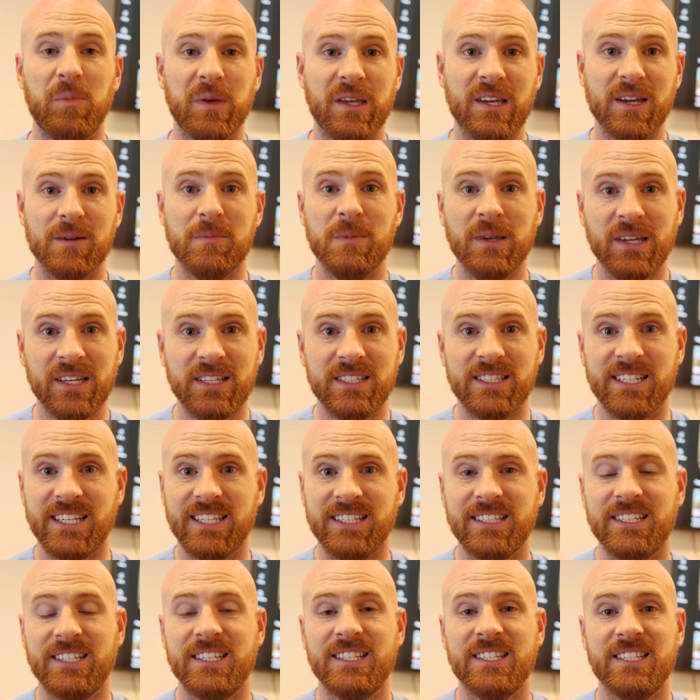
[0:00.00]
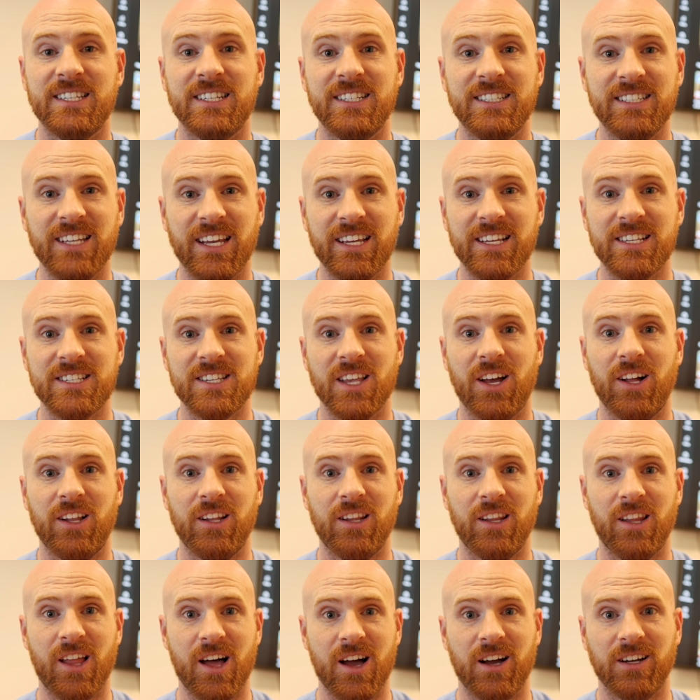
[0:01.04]
Becoming a dentist takes a
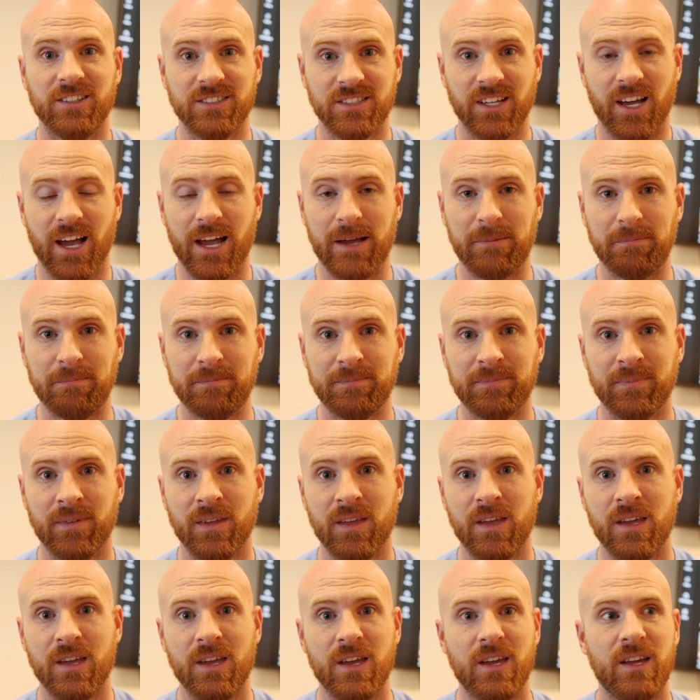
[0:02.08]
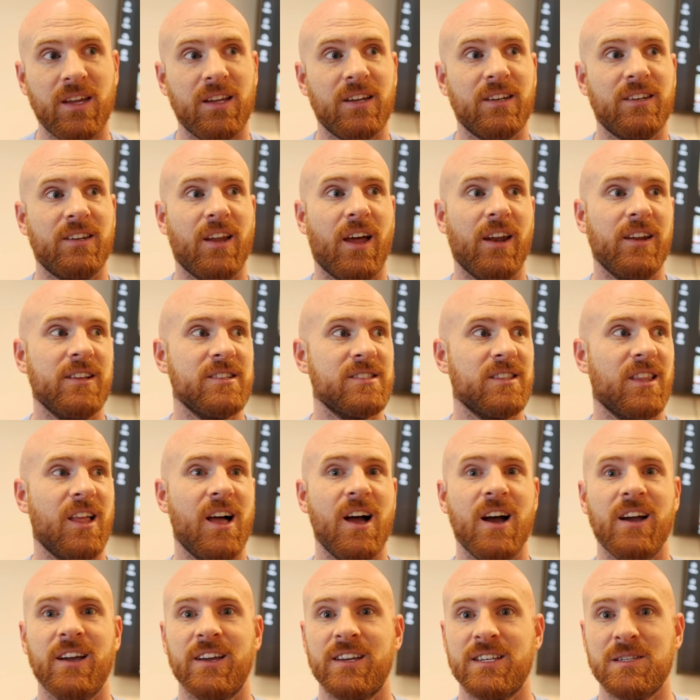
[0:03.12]
long time. Not as
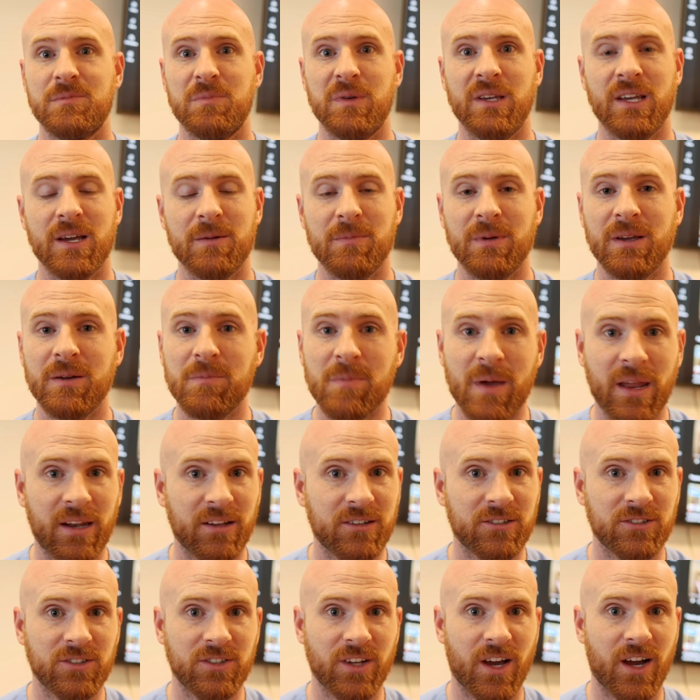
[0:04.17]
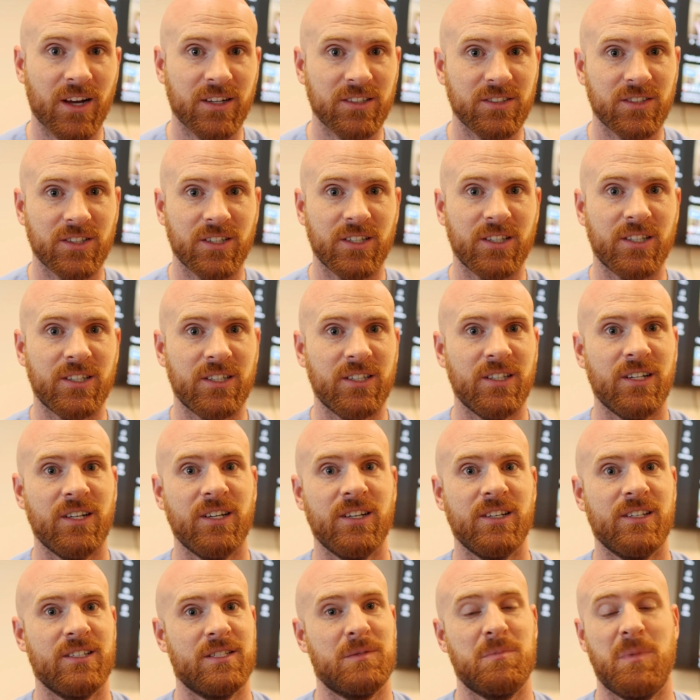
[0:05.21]
long as becoming a medical doctor,
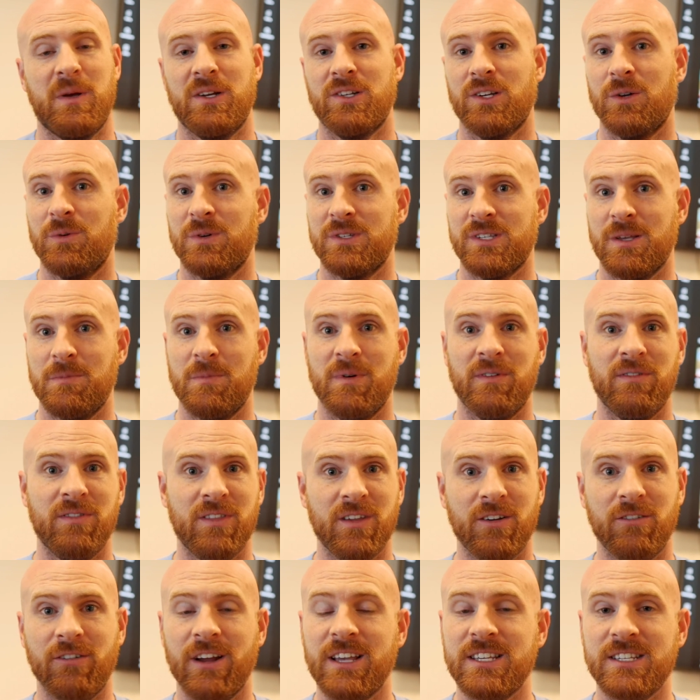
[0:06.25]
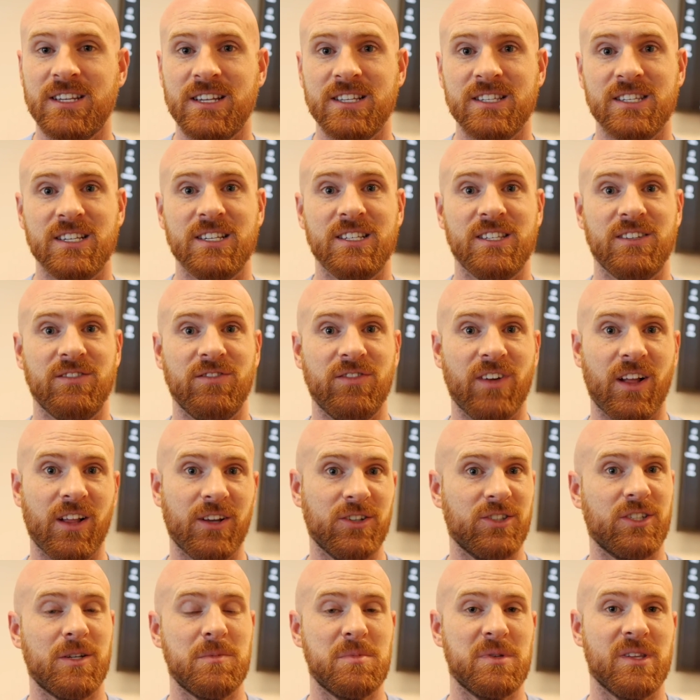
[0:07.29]
especially with some of the residencies and
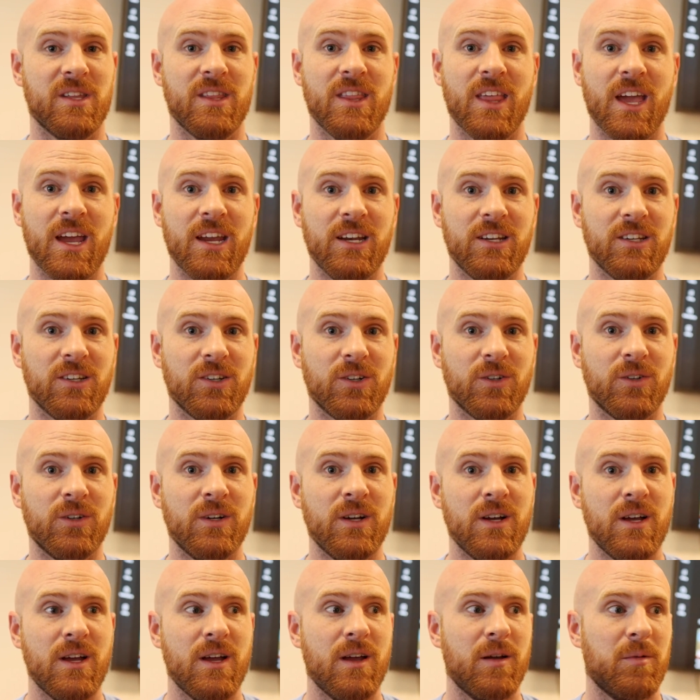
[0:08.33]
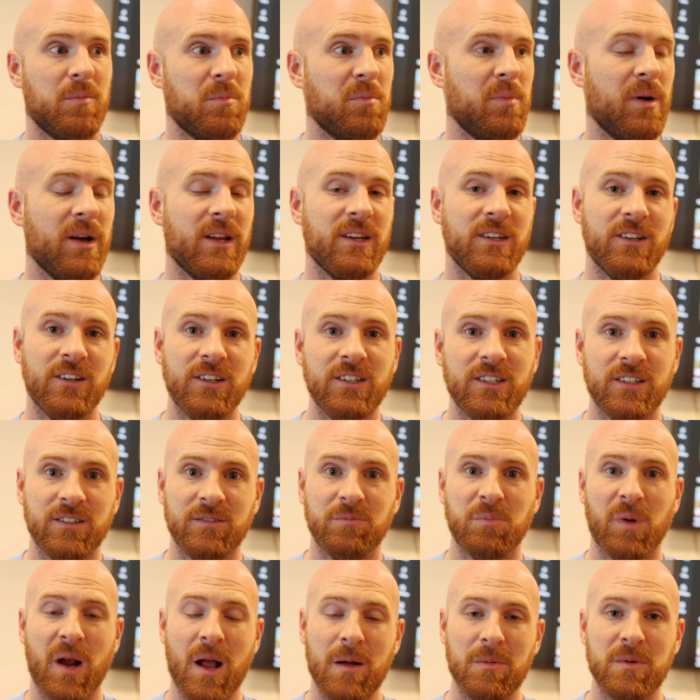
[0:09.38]
fellowships that they do, but you're
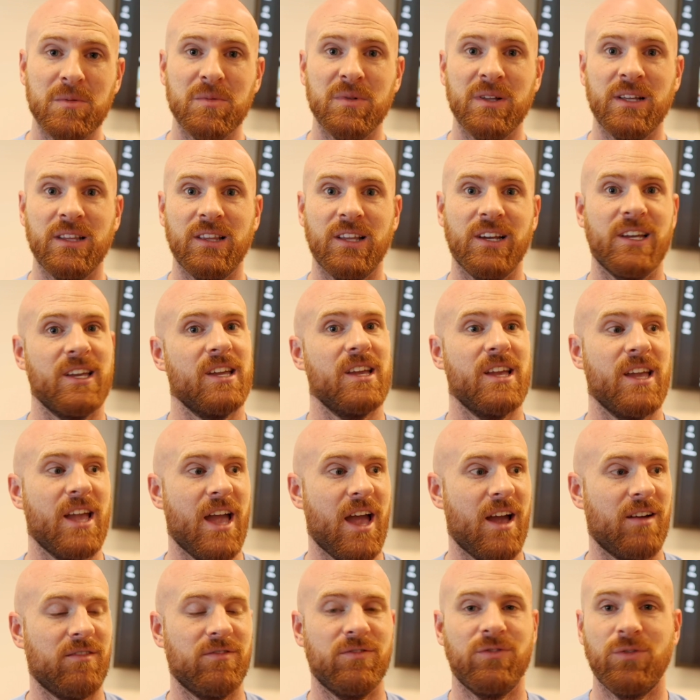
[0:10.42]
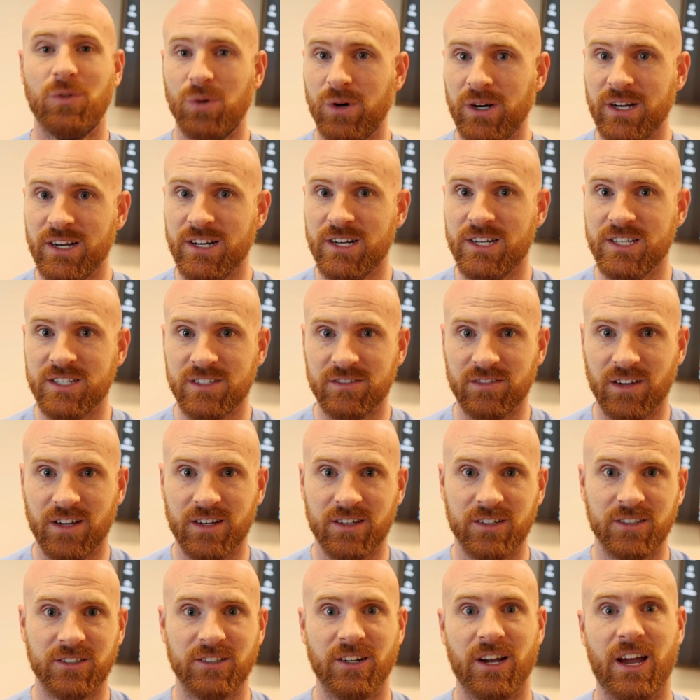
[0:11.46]
probably looking at 4 years of
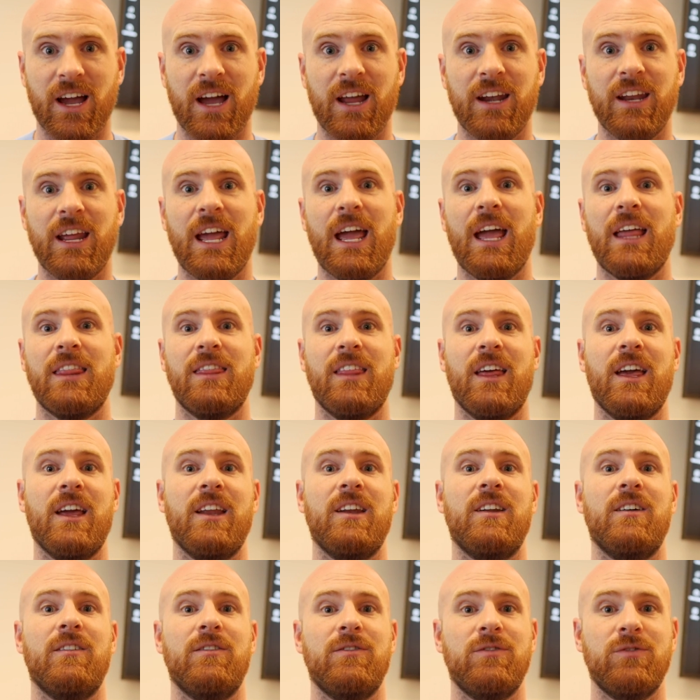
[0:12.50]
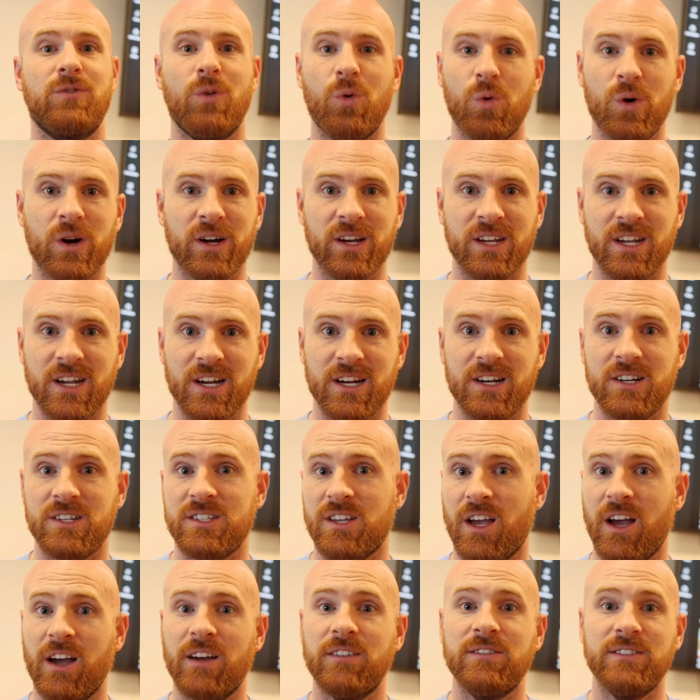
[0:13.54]
undergrad and then 4 years
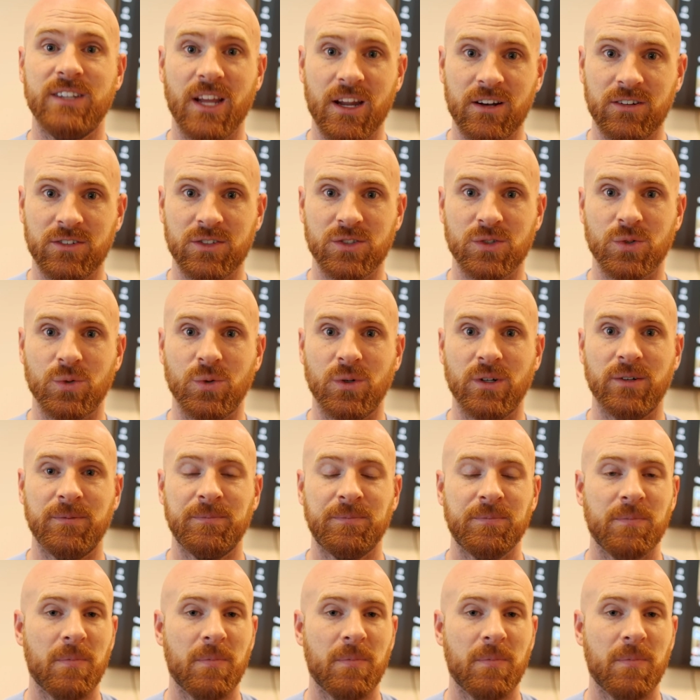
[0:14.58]
of dental school.